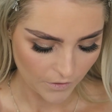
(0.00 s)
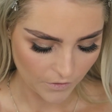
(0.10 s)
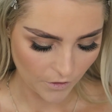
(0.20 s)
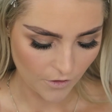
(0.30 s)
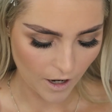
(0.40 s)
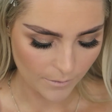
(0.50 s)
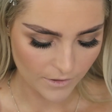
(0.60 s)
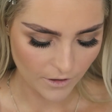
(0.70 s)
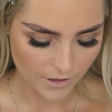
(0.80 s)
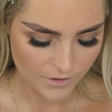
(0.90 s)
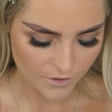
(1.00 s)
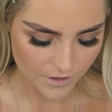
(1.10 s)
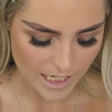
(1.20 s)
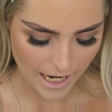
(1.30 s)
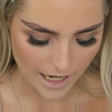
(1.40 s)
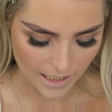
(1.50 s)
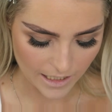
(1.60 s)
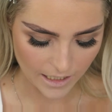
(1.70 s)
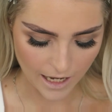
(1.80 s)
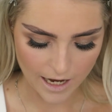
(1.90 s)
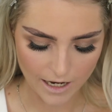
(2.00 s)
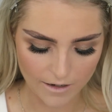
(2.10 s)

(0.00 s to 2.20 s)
So I'm going to take